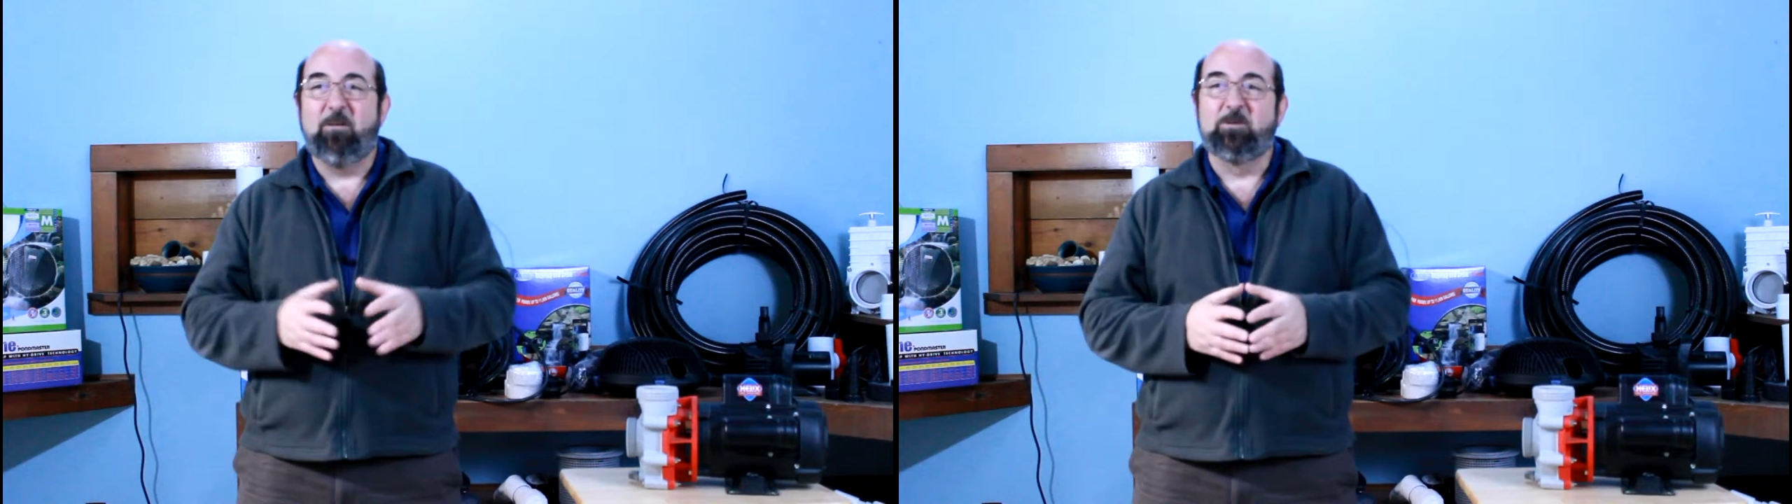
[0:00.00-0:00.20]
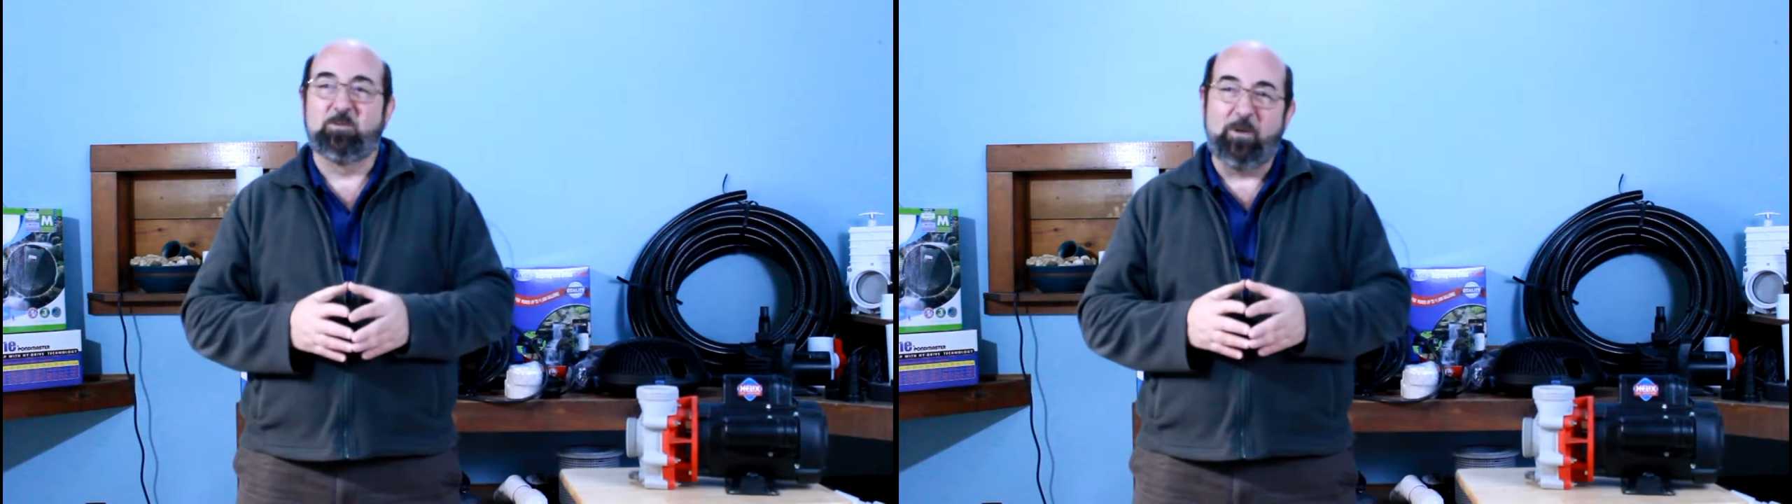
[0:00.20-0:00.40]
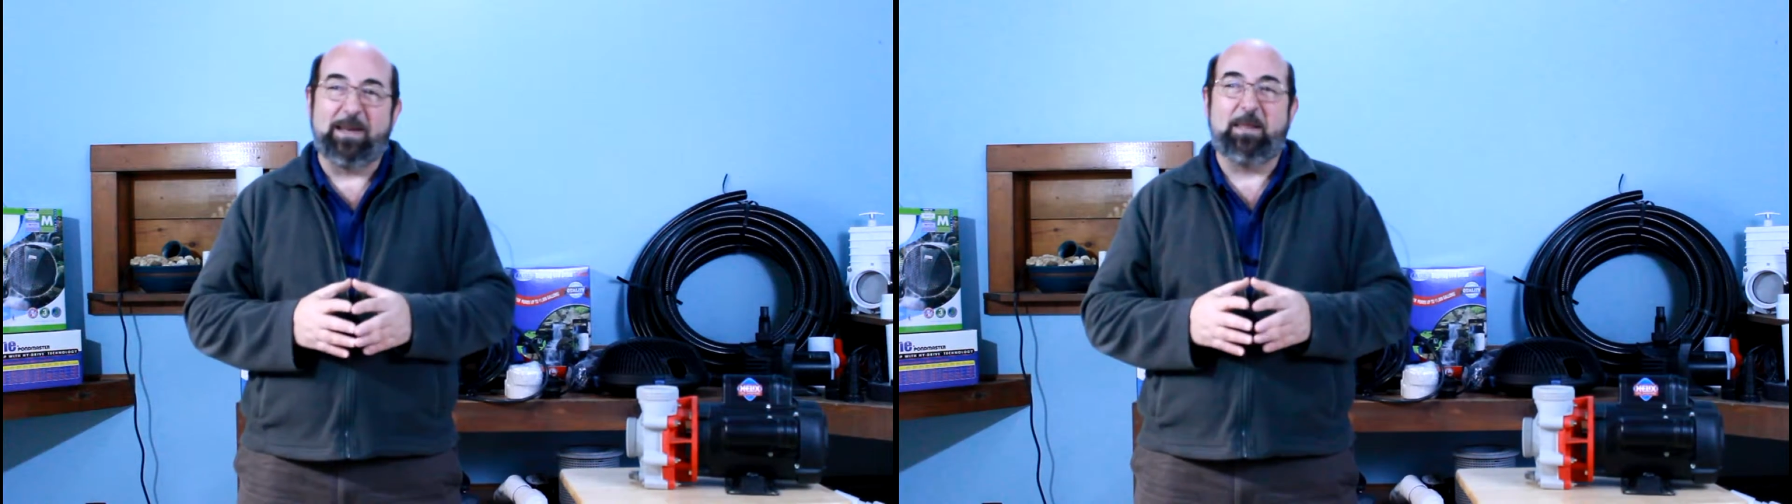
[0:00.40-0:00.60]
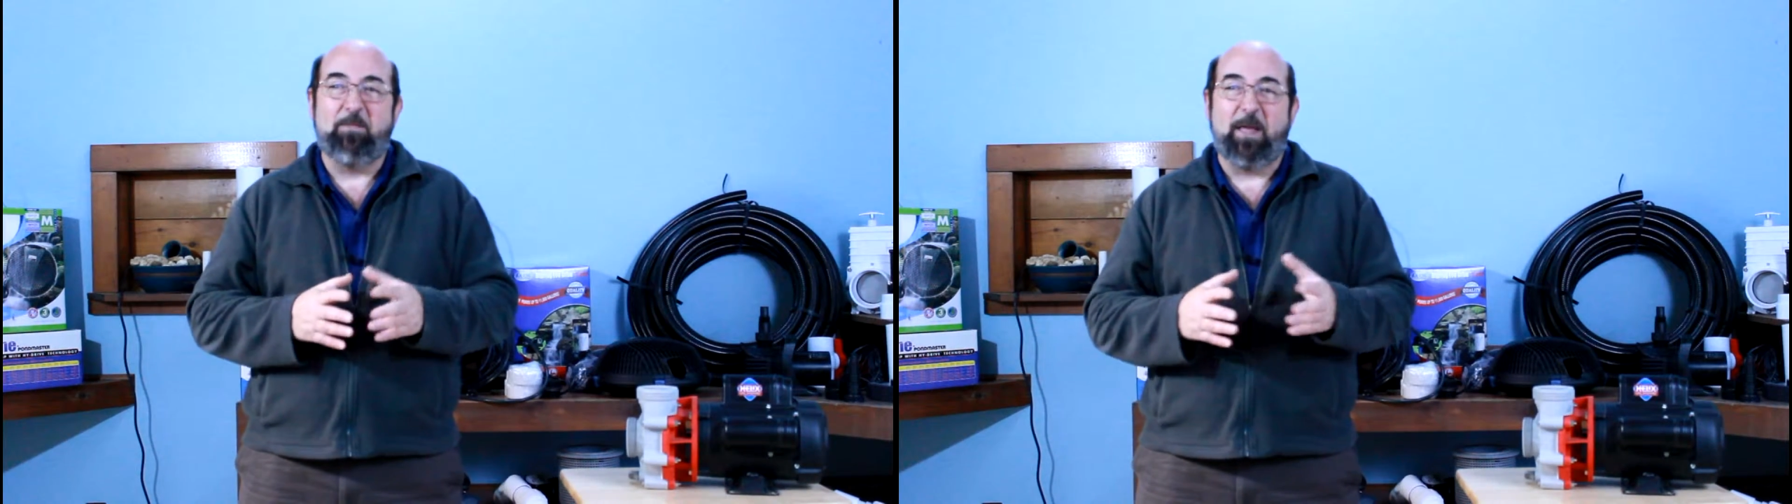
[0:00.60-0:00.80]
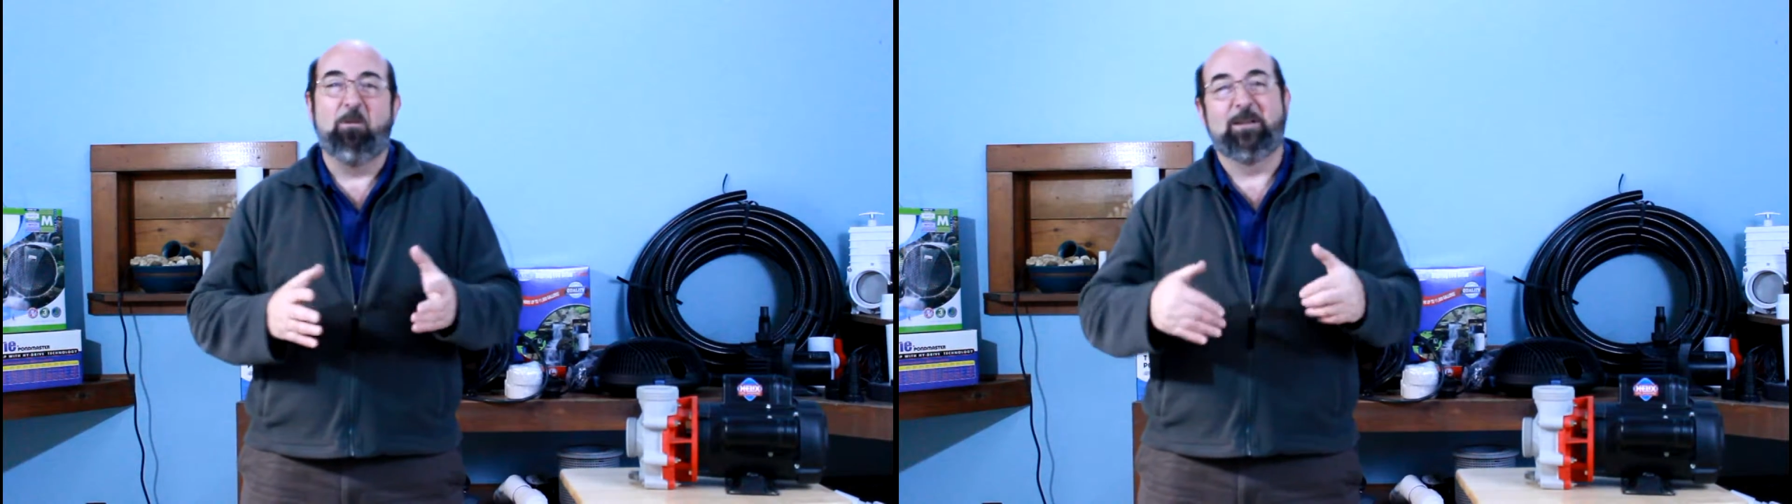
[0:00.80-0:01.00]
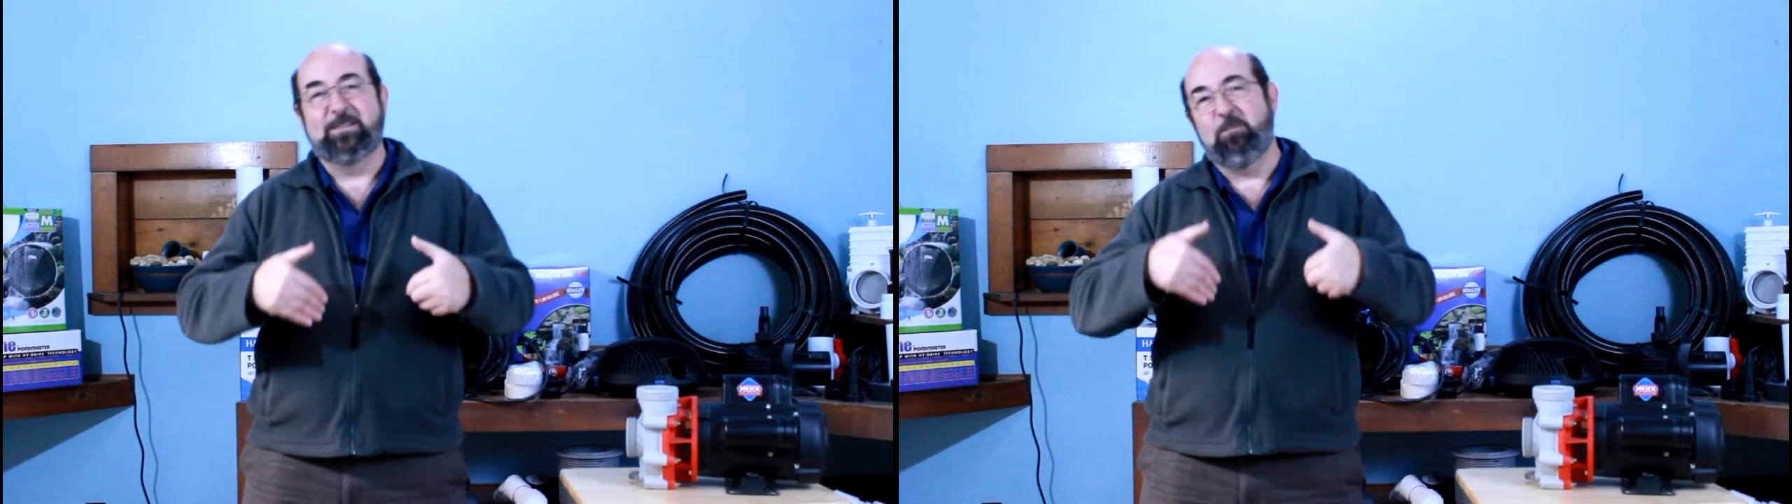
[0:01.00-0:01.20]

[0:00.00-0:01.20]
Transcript: those really big ones,